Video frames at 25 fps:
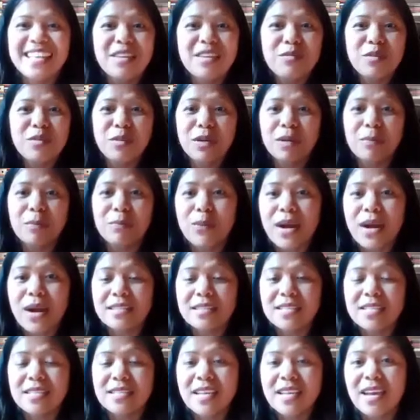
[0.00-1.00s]
and we will
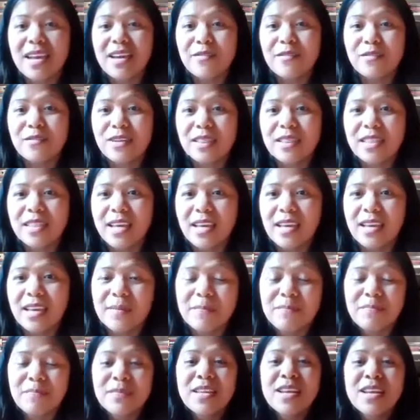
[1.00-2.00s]
process
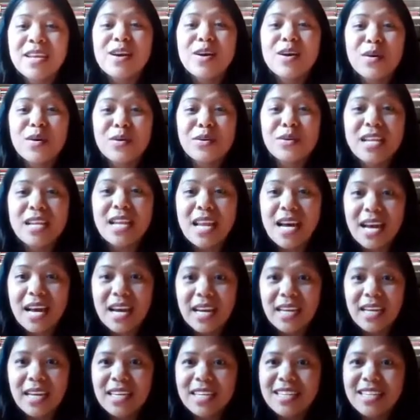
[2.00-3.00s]
everything
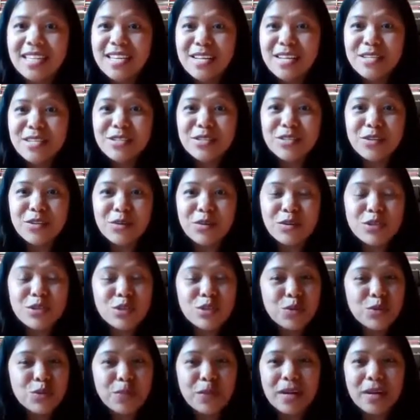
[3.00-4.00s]
online, so it's
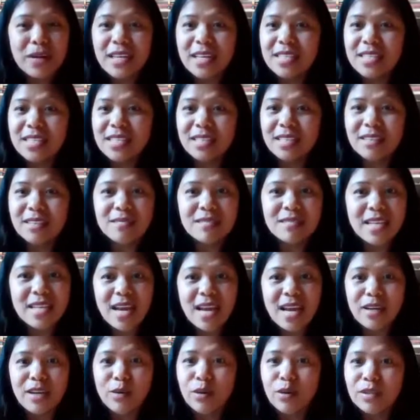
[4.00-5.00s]
super easy to
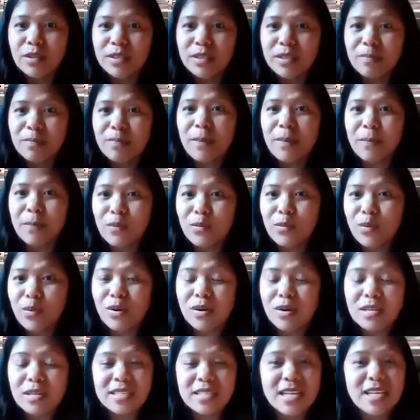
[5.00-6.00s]
sign all the
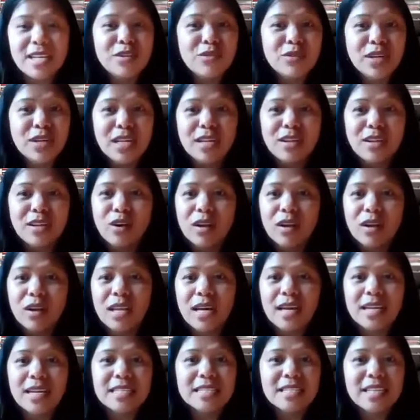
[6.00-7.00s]
paperwork, and you can call
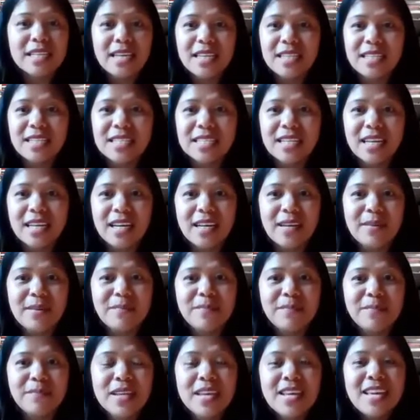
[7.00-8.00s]
us anytime
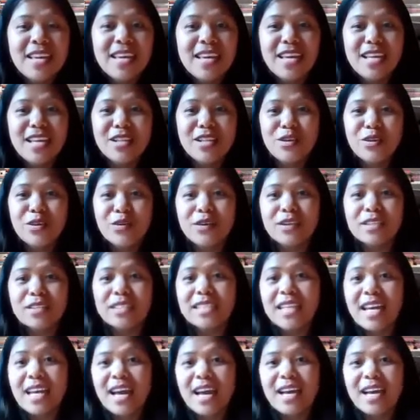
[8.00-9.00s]
in your
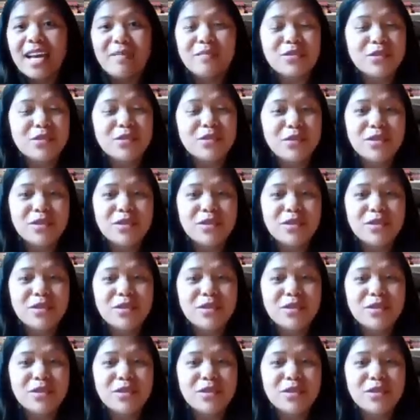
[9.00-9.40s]
time.